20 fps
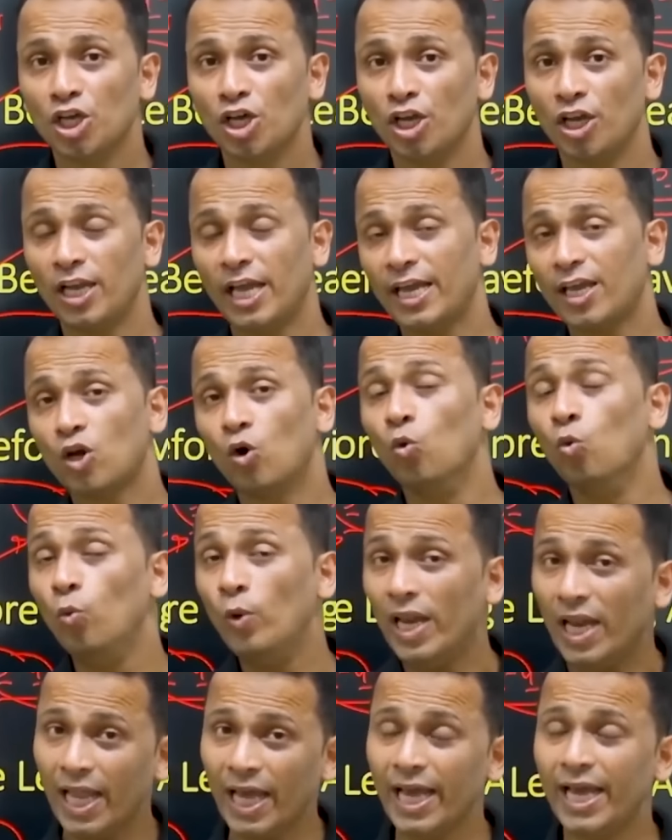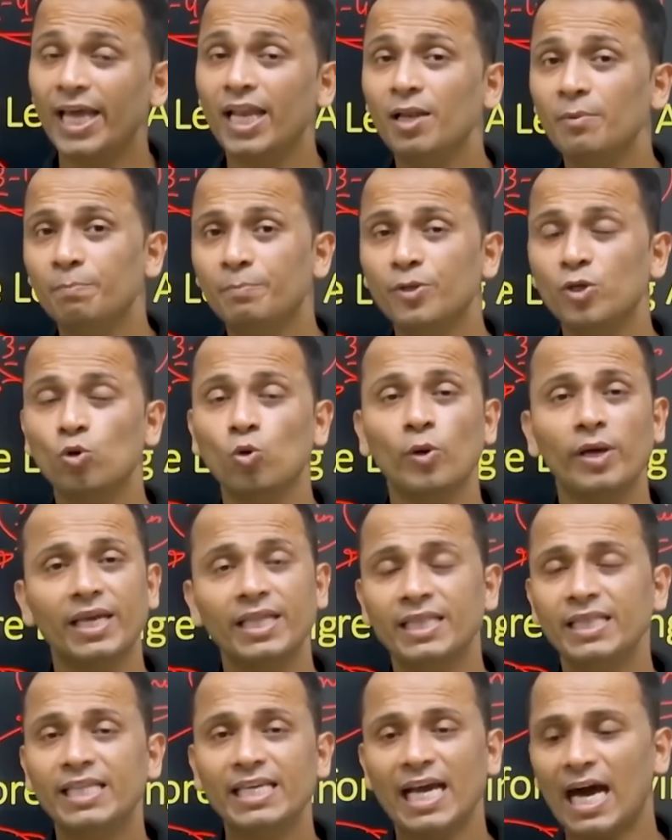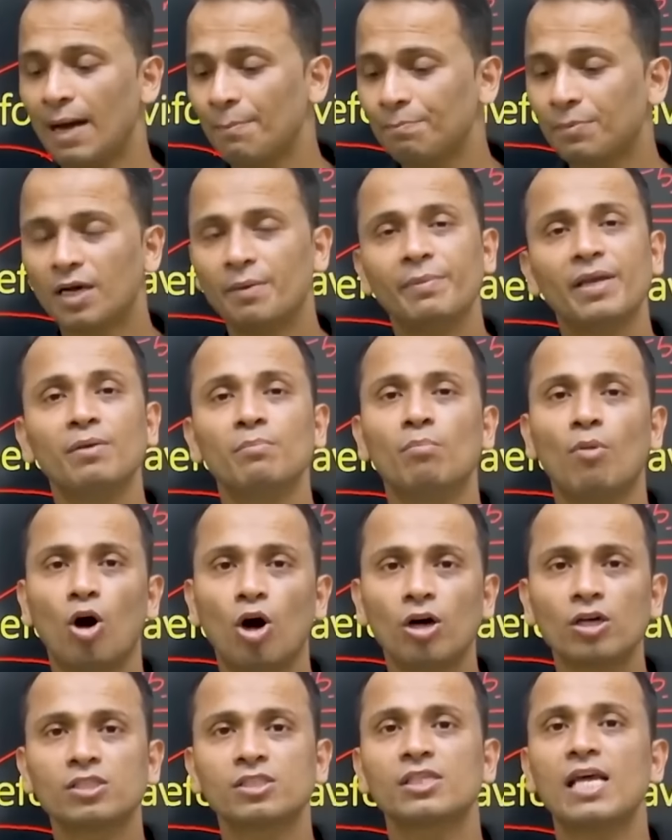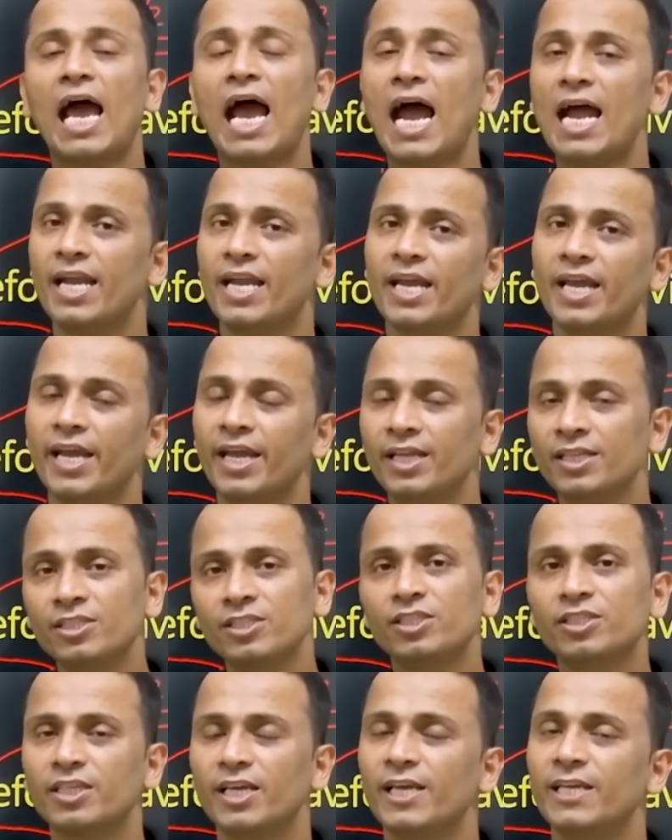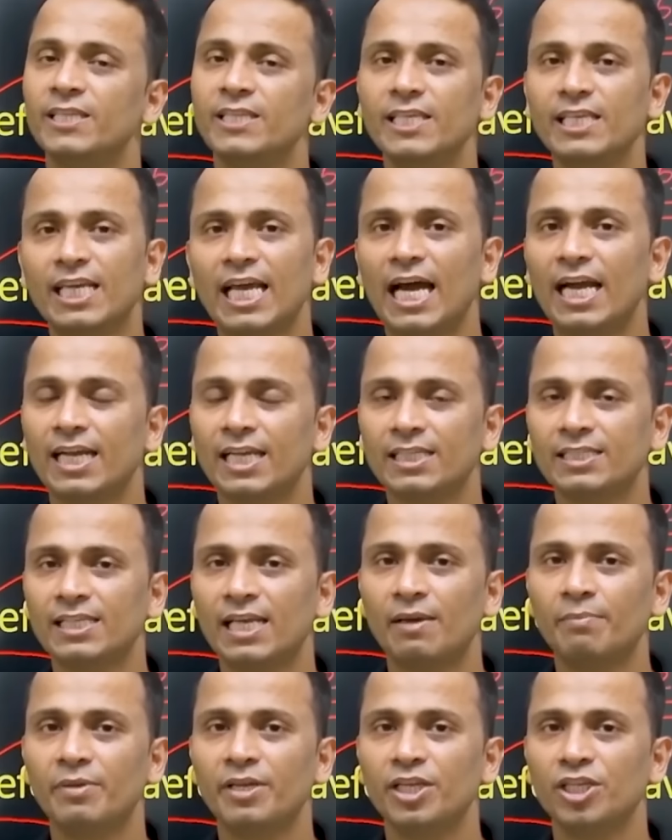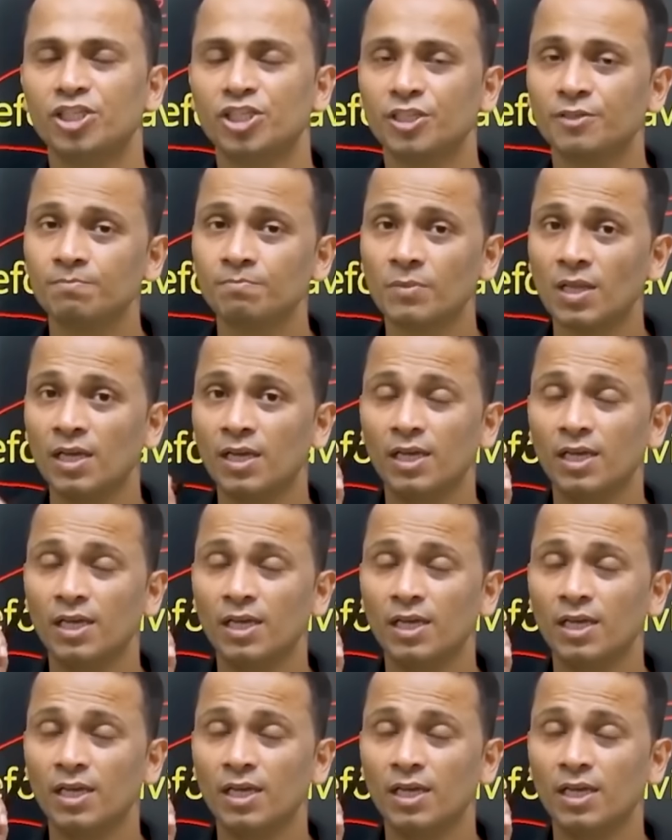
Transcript: will help you in the upcoming mocks and hence in the CAT examination.